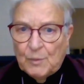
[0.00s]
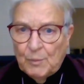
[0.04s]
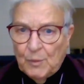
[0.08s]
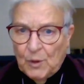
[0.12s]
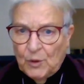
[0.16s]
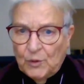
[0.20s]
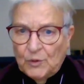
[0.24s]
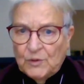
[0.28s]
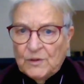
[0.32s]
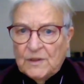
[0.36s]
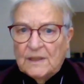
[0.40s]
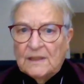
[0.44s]

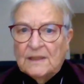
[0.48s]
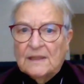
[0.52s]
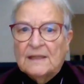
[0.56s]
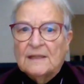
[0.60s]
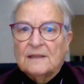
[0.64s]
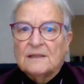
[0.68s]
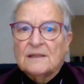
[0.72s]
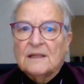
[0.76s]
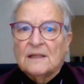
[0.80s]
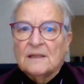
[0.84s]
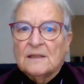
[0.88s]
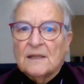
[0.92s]
promoting
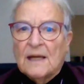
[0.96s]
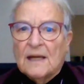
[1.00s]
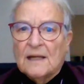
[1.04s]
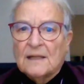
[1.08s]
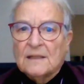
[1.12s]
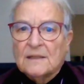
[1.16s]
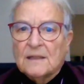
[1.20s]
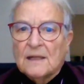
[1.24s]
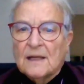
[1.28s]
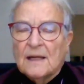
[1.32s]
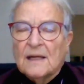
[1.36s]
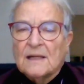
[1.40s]
it
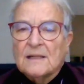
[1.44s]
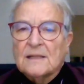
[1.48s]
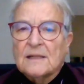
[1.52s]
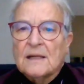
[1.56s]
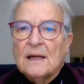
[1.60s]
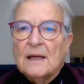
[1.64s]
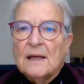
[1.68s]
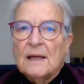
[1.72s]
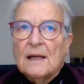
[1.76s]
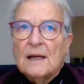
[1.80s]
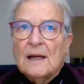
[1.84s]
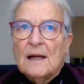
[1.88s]

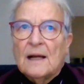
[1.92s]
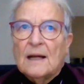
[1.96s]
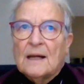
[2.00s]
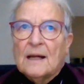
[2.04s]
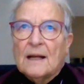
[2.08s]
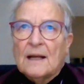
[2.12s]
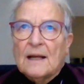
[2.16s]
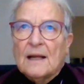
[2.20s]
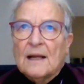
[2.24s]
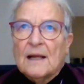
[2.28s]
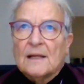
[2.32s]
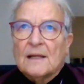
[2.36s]

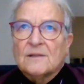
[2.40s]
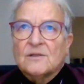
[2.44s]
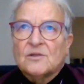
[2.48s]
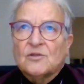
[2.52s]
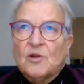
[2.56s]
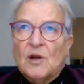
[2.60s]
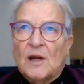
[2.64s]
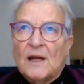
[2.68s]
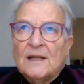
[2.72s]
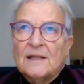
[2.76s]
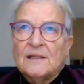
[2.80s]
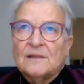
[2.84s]

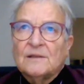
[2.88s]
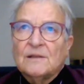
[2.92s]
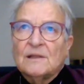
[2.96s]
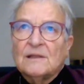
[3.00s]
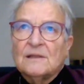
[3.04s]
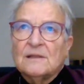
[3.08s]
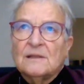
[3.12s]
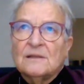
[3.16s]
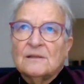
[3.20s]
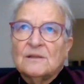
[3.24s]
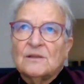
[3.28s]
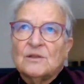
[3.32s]
and trying
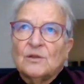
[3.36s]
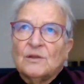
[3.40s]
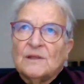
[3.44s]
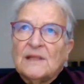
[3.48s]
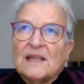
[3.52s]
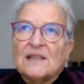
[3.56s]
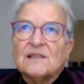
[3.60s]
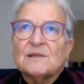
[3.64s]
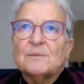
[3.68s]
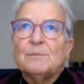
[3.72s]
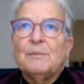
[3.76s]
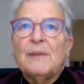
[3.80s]
to
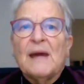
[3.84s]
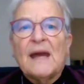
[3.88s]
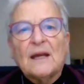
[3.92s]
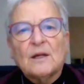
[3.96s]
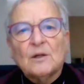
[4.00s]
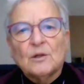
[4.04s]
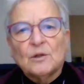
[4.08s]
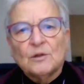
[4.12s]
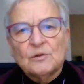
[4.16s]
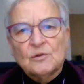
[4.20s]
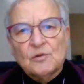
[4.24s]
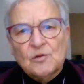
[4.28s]
get
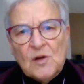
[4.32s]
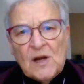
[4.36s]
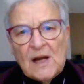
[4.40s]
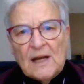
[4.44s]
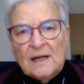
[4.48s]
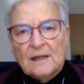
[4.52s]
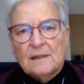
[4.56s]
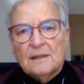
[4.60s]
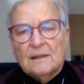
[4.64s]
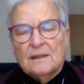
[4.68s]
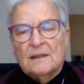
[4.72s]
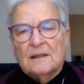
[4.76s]
back on
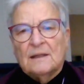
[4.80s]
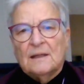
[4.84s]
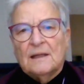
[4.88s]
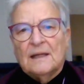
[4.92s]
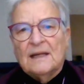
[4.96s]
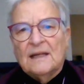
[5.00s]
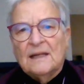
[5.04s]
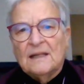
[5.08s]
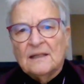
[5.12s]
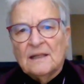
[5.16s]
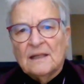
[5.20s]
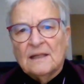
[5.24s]
track
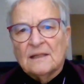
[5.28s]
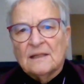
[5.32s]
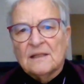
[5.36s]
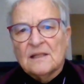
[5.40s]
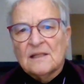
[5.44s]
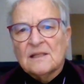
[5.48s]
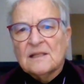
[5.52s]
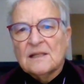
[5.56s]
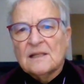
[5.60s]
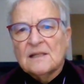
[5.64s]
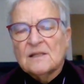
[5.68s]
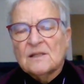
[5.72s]

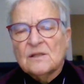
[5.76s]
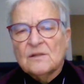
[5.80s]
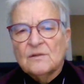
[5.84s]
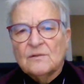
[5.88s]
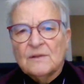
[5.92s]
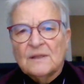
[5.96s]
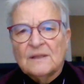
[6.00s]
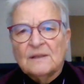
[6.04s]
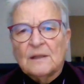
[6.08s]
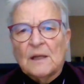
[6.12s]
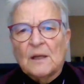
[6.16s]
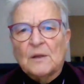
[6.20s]
in a sense,
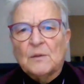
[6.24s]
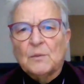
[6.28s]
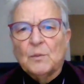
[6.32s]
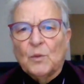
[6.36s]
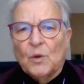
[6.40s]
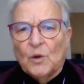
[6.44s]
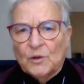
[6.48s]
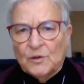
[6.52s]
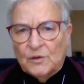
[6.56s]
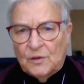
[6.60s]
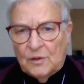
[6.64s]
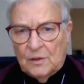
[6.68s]
to find out
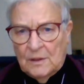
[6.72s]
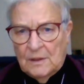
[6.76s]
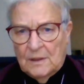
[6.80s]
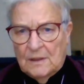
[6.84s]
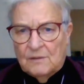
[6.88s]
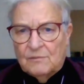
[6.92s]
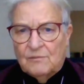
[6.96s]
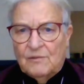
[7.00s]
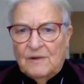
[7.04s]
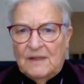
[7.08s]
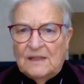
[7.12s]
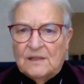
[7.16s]
what
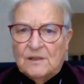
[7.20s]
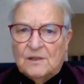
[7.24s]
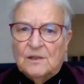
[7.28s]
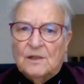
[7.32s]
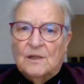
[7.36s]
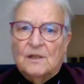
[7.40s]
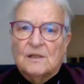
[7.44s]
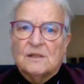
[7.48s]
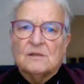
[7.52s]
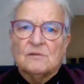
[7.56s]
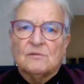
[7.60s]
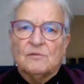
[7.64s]

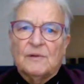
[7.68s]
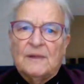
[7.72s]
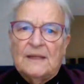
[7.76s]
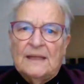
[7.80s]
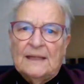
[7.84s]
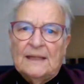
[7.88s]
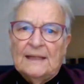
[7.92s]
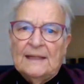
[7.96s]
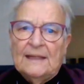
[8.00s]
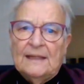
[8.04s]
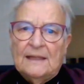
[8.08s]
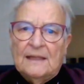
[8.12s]
research
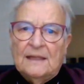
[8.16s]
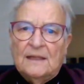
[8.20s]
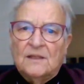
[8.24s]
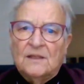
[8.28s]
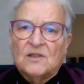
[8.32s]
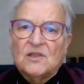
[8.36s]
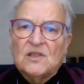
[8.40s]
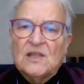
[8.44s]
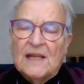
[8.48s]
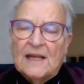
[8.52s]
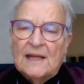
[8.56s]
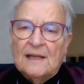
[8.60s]
really
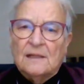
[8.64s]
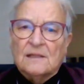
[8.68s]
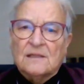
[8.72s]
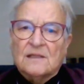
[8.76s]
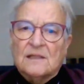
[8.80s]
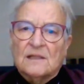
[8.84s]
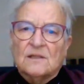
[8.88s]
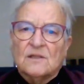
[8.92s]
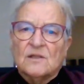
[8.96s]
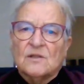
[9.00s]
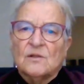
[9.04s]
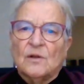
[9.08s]

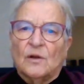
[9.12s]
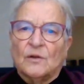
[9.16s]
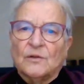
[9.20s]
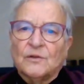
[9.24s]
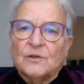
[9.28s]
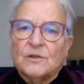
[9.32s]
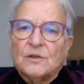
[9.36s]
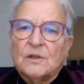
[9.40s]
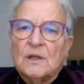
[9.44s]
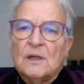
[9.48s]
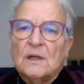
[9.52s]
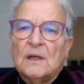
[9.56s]
entails. It's
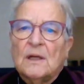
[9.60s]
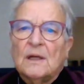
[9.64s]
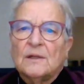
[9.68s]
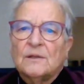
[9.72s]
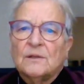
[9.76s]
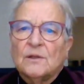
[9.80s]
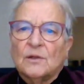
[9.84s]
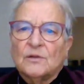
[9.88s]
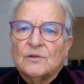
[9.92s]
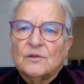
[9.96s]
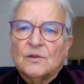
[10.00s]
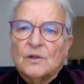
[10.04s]

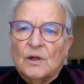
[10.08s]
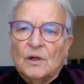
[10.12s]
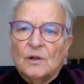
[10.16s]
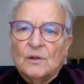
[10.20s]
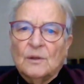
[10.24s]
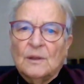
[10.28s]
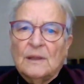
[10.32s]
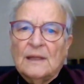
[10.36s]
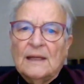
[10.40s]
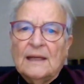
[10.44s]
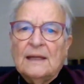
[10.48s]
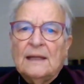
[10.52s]
not
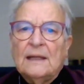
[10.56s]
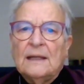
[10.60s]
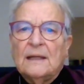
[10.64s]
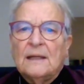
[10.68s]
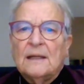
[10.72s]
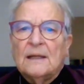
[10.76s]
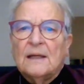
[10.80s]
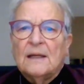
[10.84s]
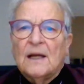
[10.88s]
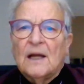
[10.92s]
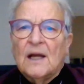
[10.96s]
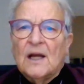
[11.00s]
only
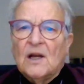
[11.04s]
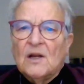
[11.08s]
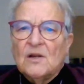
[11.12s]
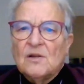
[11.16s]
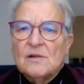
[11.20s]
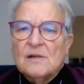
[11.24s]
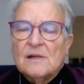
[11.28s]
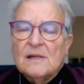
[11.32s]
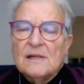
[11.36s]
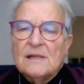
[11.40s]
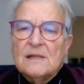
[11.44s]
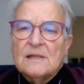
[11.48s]

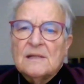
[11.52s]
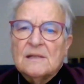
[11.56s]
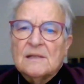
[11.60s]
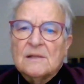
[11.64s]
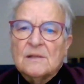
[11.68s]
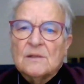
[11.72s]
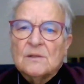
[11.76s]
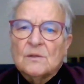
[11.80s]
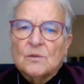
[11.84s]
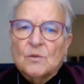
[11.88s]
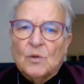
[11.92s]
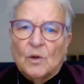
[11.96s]

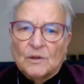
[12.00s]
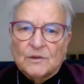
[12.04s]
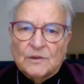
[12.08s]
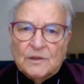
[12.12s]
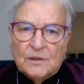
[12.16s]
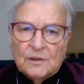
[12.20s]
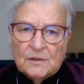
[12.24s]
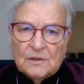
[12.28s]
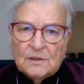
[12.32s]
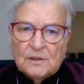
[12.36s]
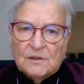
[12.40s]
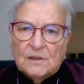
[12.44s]

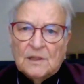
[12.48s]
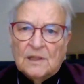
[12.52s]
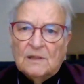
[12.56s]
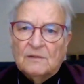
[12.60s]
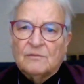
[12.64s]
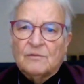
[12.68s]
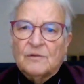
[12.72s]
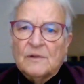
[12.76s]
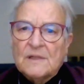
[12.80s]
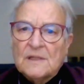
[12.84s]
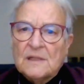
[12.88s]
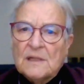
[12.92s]

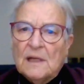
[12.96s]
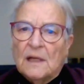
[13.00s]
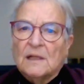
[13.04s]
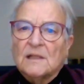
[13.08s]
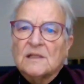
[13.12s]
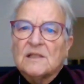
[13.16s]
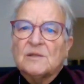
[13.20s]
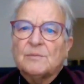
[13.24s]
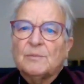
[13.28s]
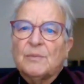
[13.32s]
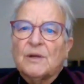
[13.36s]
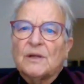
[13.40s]
quantitative
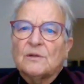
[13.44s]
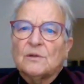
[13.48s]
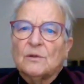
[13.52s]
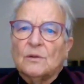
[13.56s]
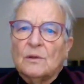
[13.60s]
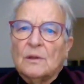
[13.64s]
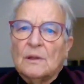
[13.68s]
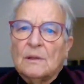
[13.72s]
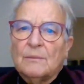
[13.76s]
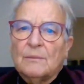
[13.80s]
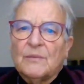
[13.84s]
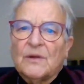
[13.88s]
results, but
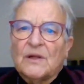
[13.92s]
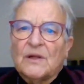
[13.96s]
